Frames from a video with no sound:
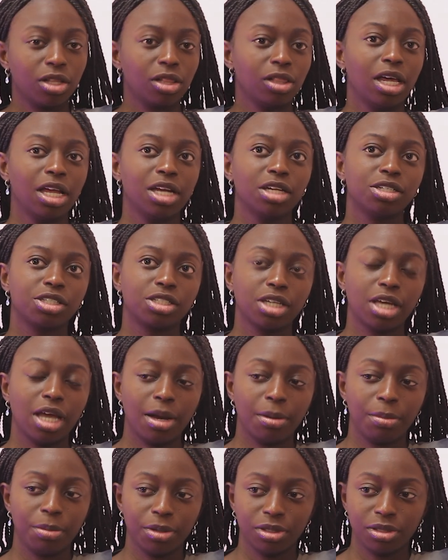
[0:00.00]
A lot of shit
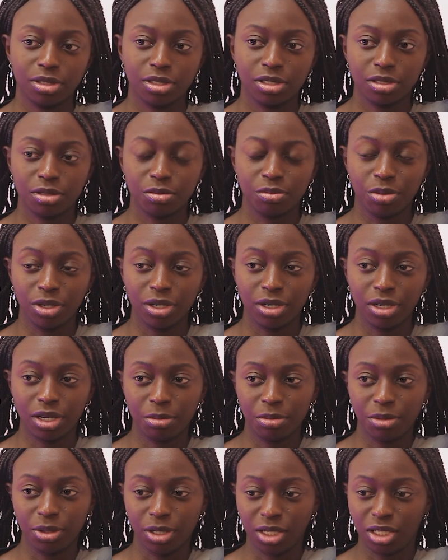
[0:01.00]
happens. But,
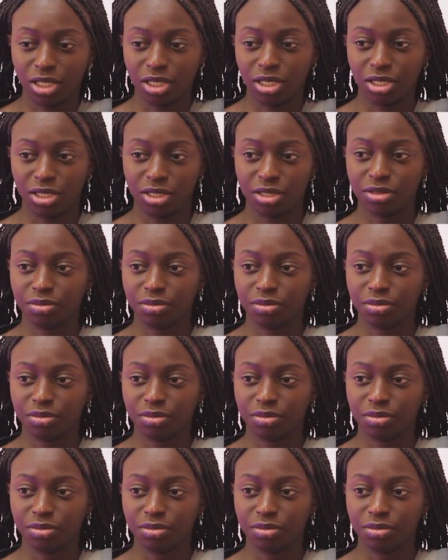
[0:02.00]
I mean...